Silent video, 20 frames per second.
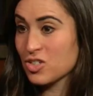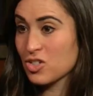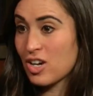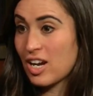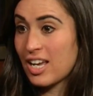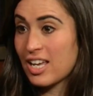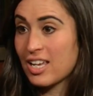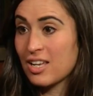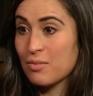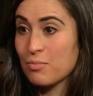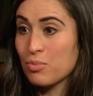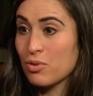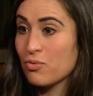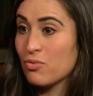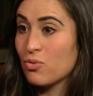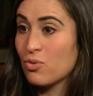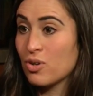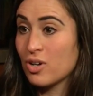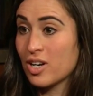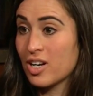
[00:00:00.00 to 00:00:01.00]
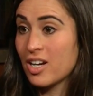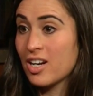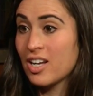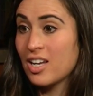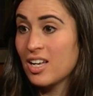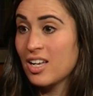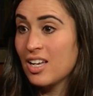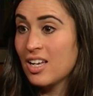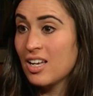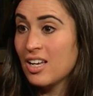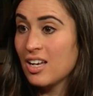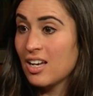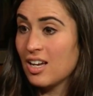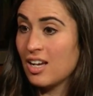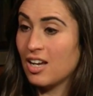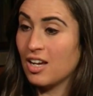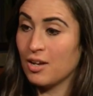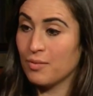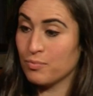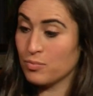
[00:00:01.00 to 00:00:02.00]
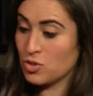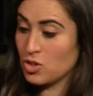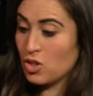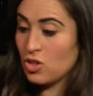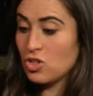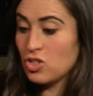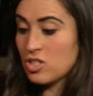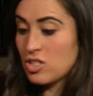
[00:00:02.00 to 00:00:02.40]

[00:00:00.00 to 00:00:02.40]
Okay, so where do I hold it?